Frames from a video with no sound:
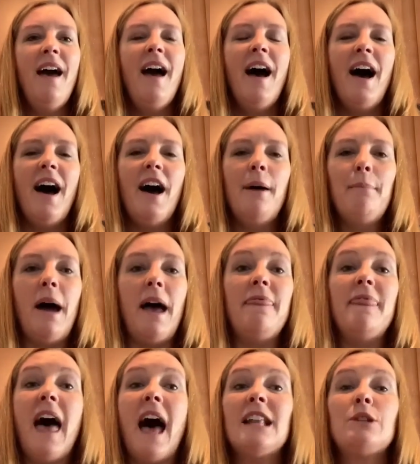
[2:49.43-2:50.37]

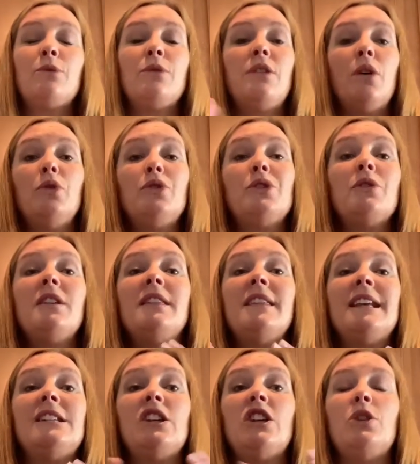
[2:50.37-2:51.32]
And those are the
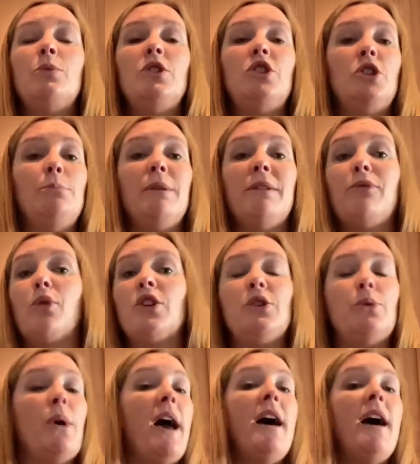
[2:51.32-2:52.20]
things that you would do before you